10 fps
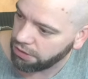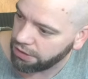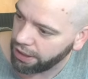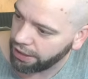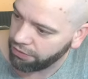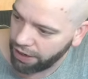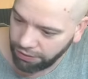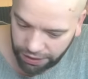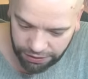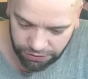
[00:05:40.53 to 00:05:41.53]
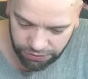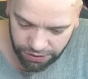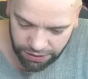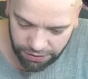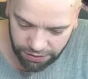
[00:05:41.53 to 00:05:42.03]
slide it around as you
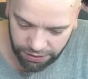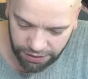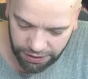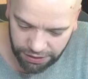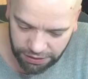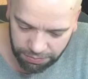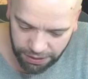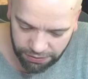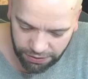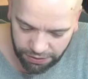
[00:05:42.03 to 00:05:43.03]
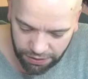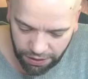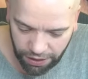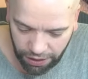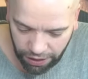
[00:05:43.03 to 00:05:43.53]
see, easy peasy,
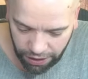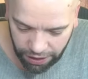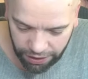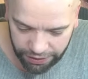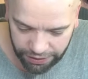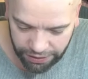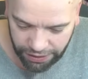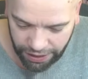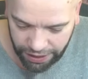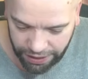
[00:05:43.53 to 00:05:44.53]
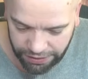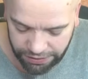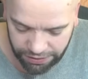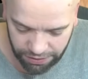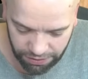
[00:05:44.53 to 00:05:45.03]
and it
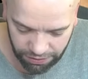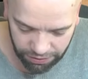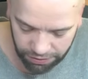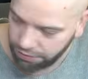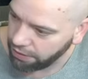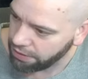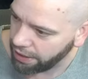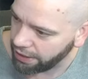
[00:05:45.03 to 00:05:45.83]
goes like